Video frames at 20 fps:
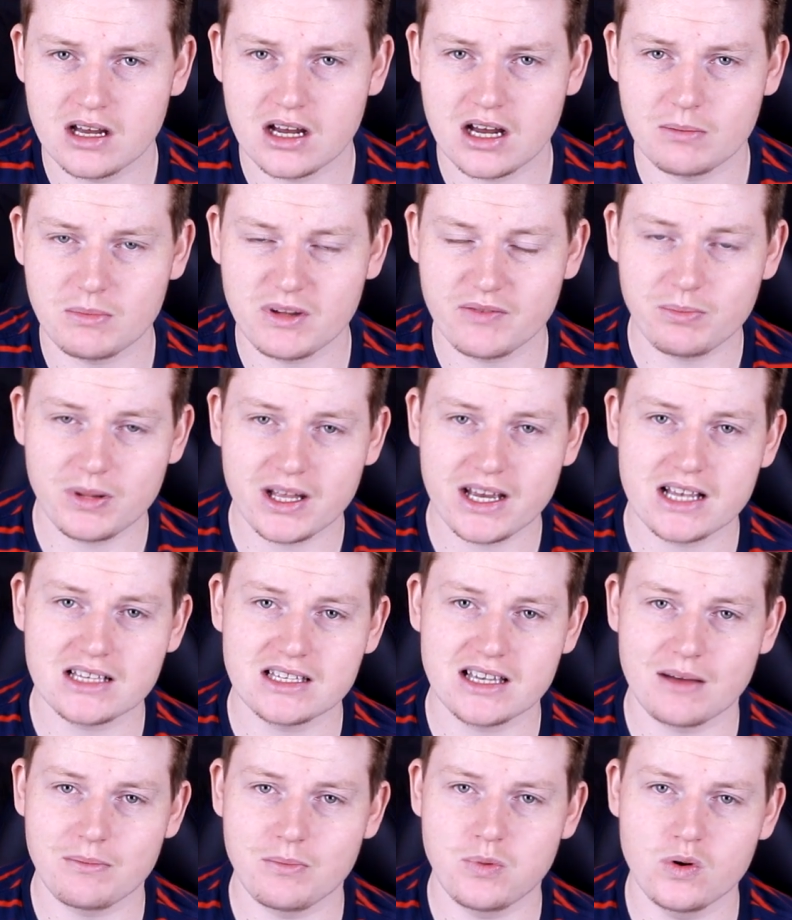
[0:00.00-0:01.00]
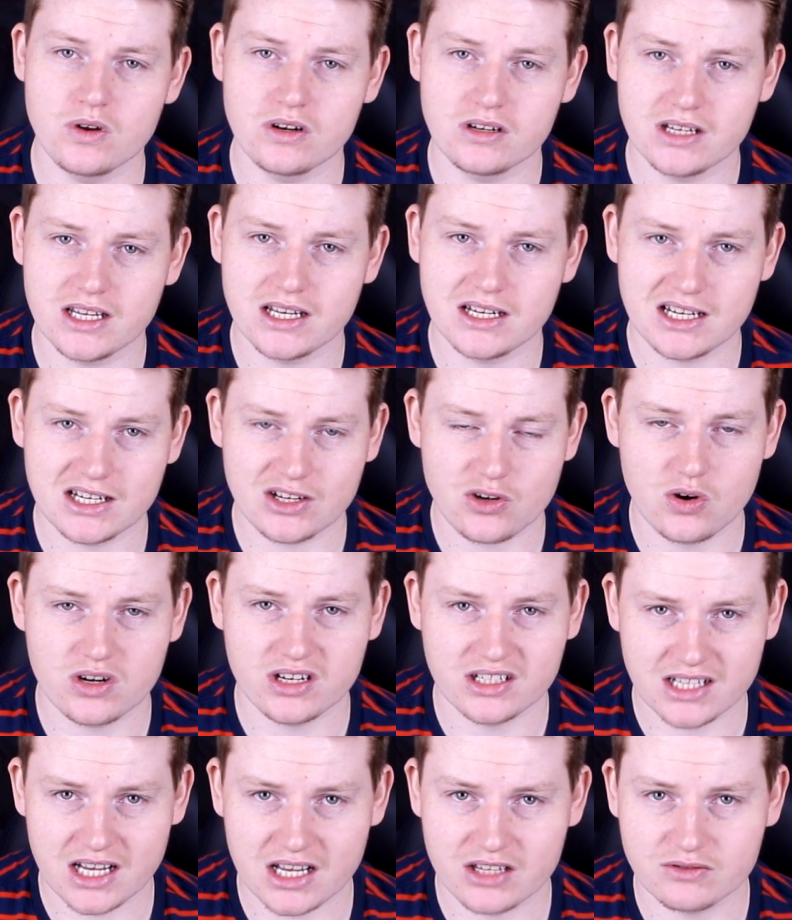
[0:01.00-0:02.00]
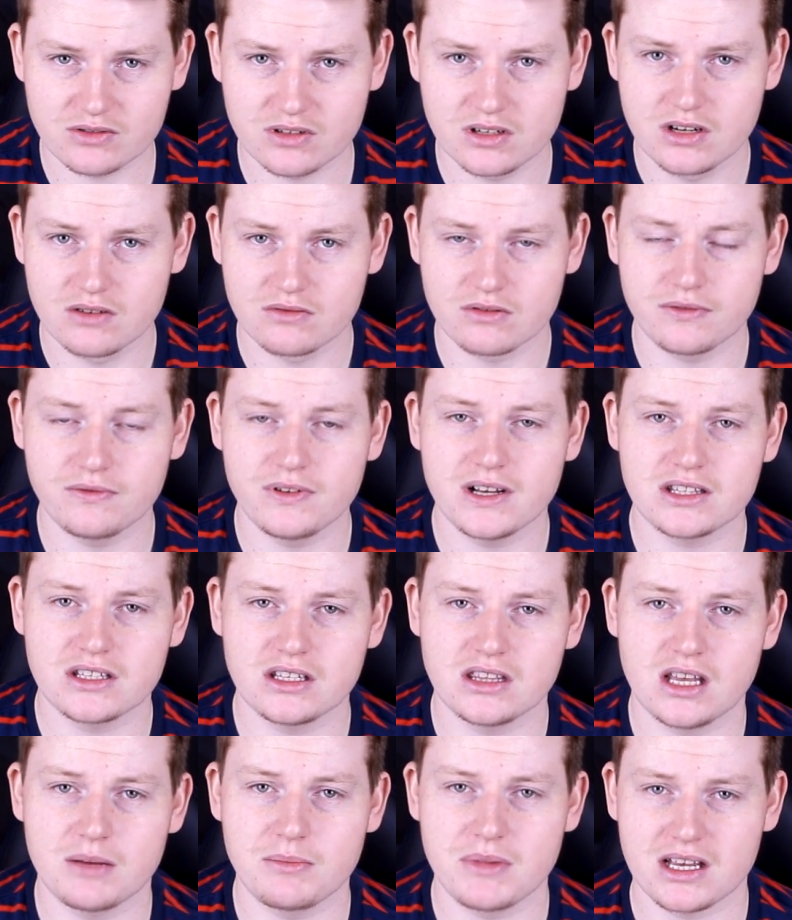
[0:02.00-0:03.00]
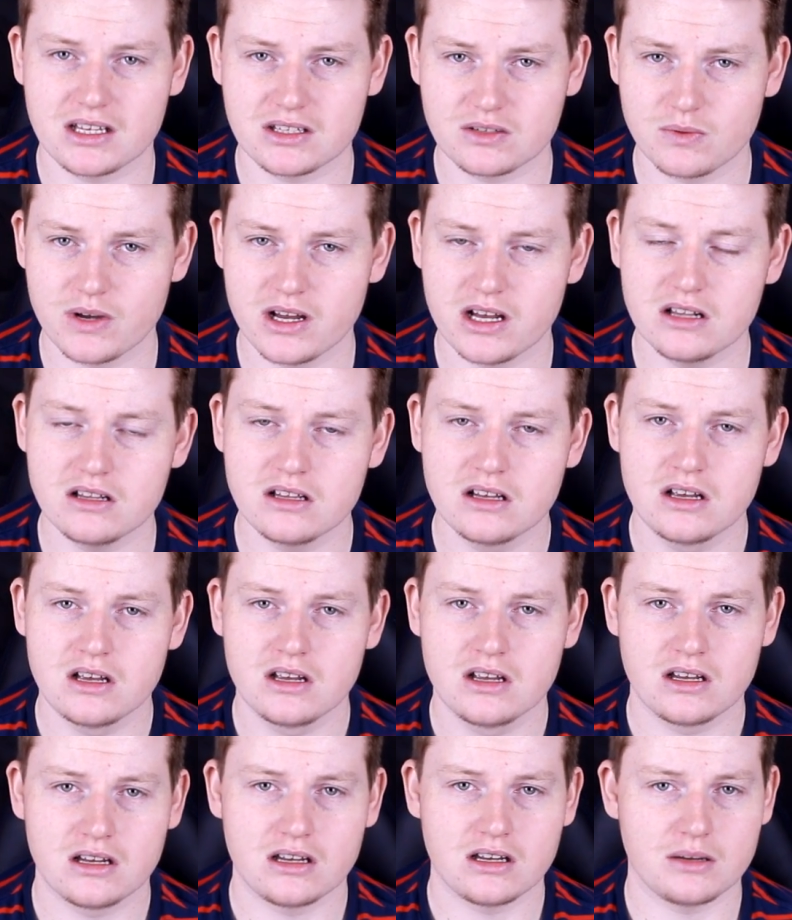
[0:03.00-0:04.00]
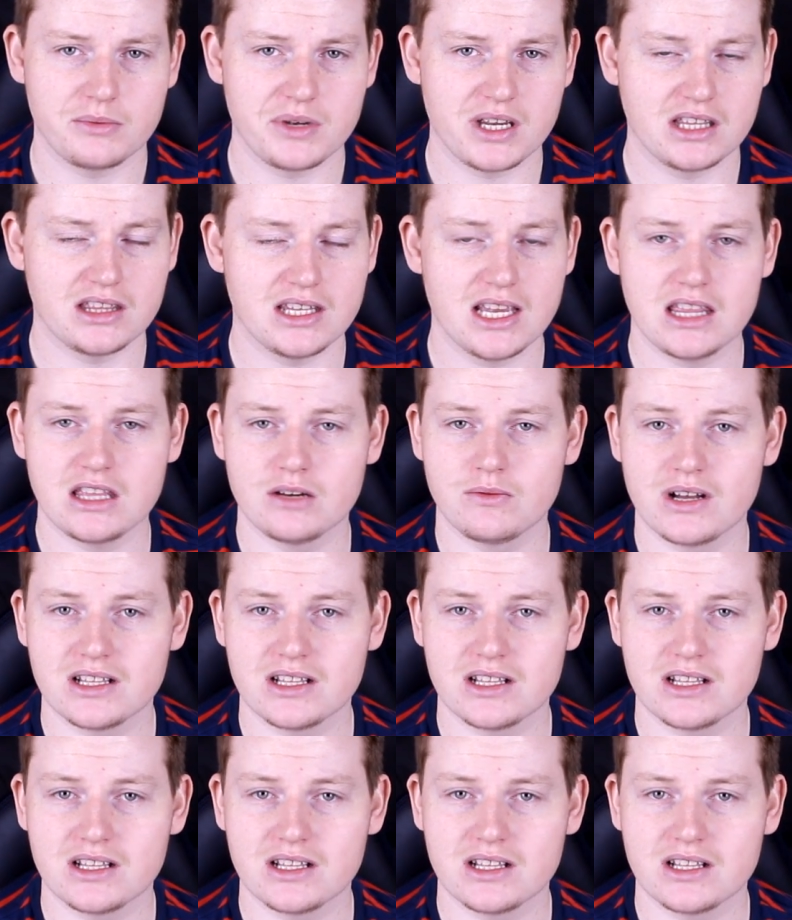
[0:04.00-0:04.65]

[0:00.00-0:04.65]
If players aren't putting in, it kind of does reflect on them as well. I mean, they're the